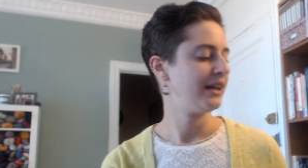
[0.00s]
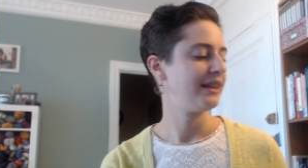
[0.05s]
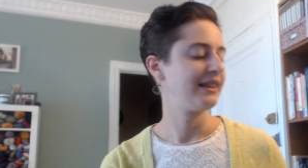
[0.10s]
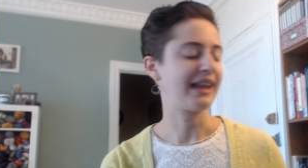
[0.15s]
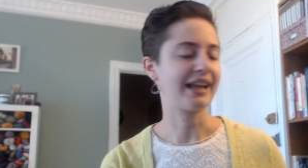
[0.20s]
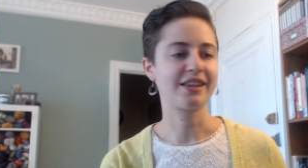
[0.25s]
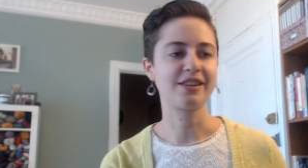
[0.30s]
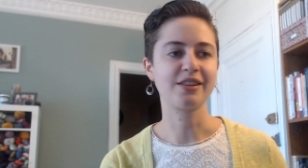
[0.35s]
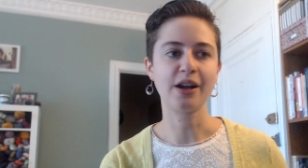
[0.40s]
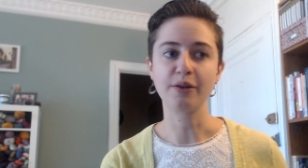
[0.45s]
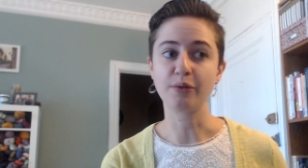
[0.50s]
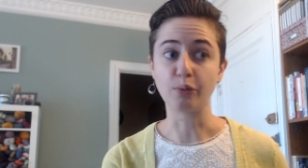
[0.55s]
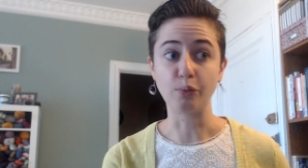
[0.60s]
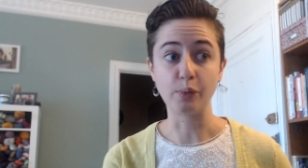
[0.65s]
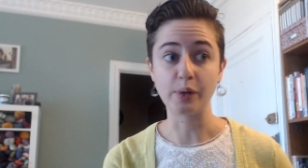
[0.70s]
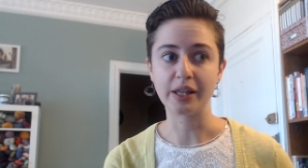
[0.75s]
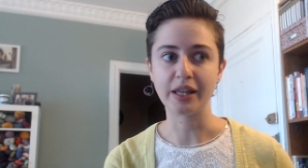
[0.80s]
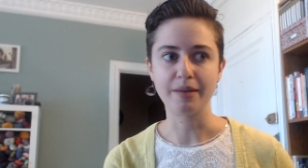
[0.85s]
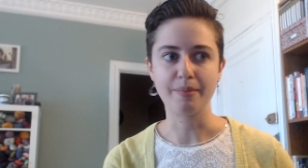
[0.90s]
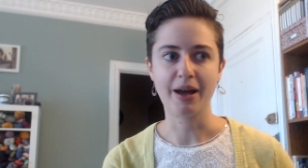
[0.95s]
That's not
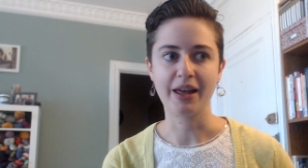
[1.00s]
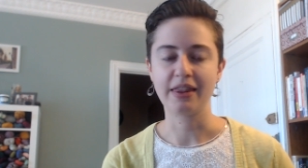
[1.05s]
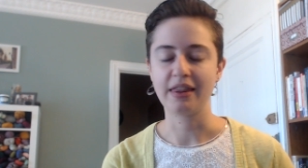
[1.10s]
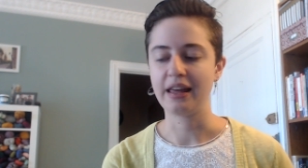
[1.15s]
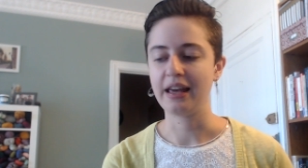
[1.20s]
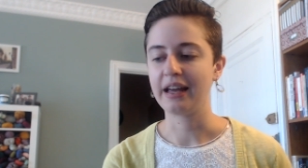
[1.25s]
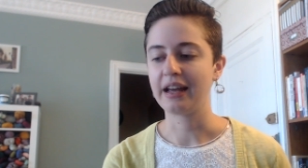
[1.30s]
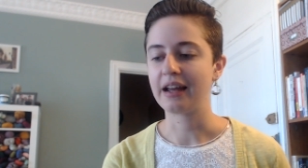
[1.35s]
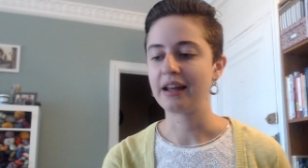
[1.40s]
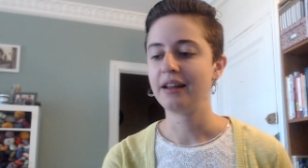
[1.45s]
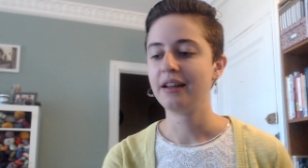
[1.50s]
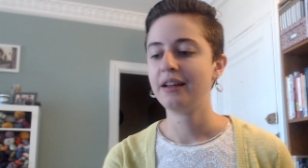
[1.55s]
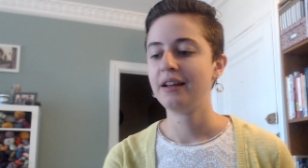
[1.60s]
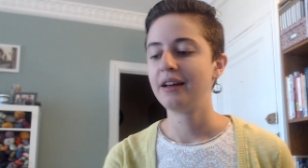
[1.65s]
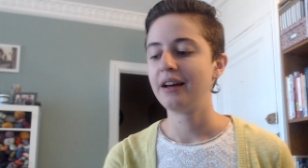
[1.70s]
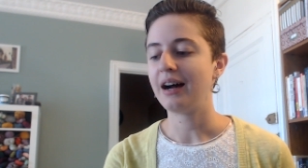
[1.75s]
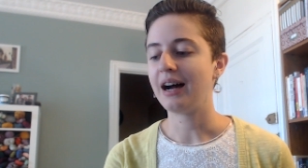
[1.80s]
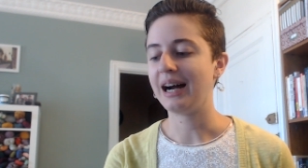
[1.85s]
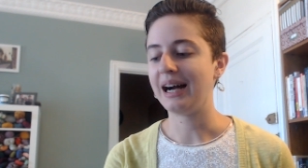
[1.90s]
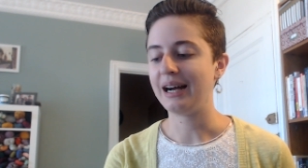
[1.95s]
really my thing.
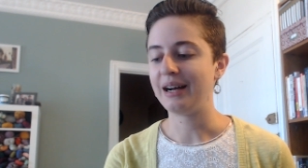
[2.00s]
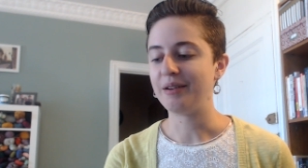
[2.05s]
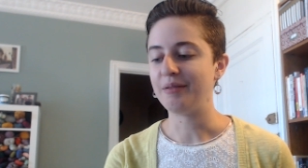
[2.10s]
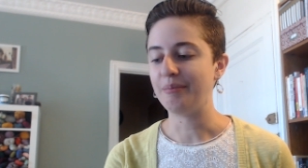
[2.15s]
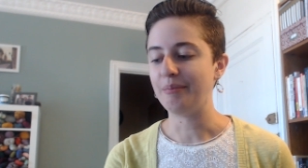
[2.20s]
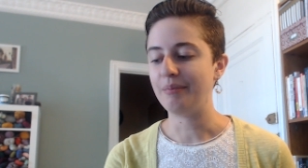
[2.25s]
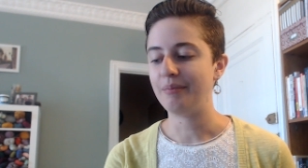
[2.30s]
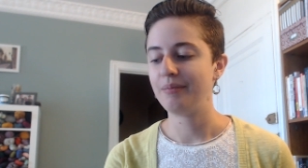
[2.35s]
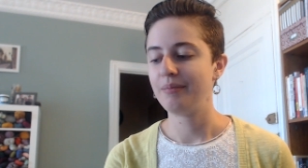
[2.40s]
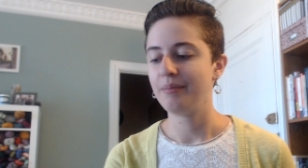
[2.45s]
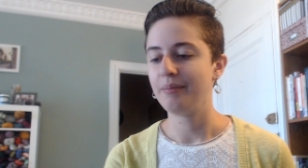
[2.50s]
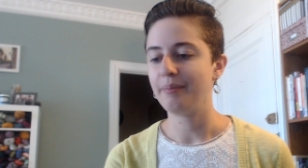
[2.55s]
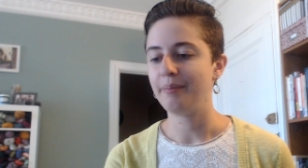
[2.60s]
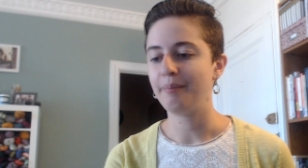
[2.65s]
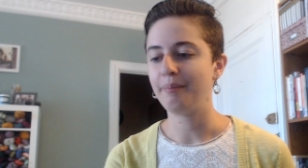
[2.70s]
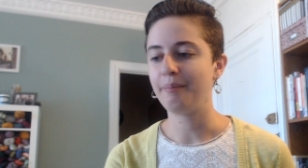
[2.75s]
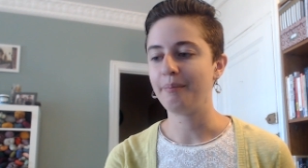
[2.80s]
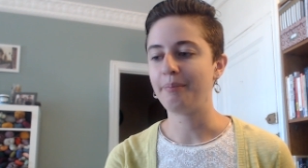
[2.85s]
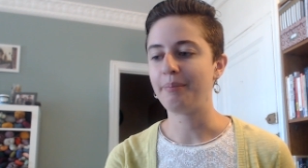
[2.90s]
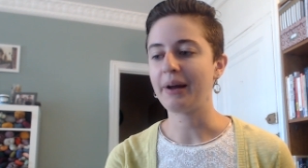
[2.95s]
Um,
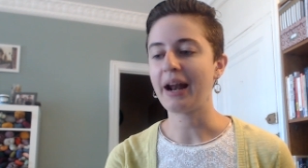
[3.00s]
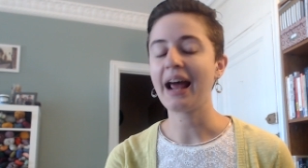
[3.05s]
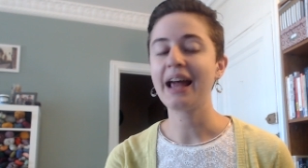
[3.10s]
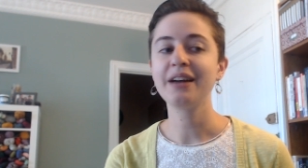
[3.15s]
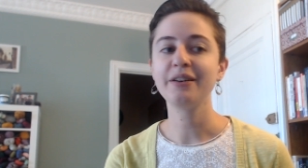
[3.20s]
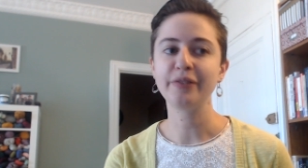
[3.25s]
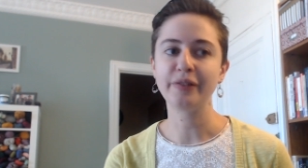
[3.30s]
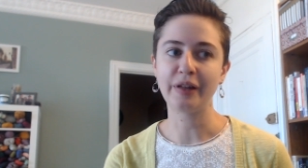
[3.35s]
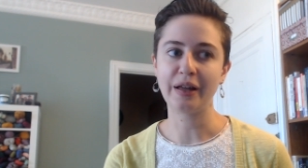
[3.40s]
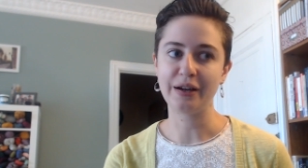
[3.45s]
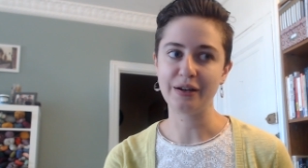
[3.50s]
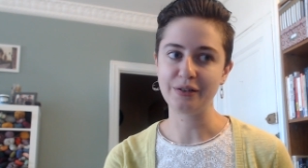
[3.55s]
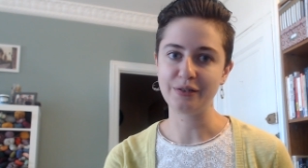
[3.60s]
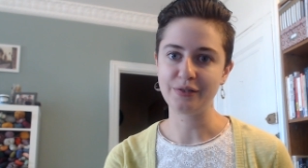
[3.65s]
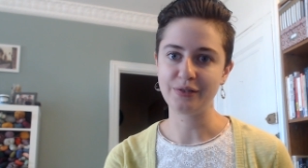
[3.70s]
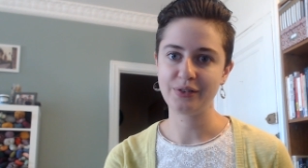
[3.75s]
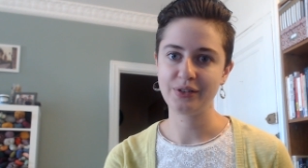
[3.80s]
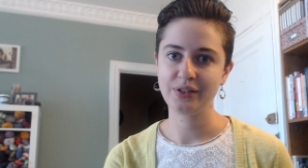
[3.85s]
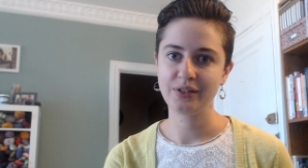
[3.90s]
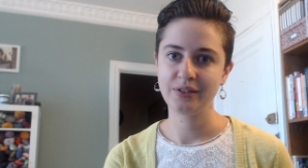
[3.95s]
but I have
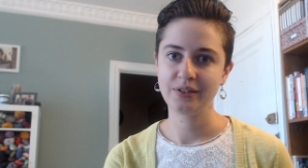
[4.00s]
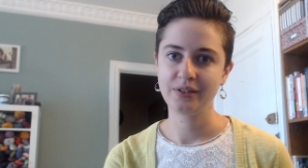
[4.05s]
loved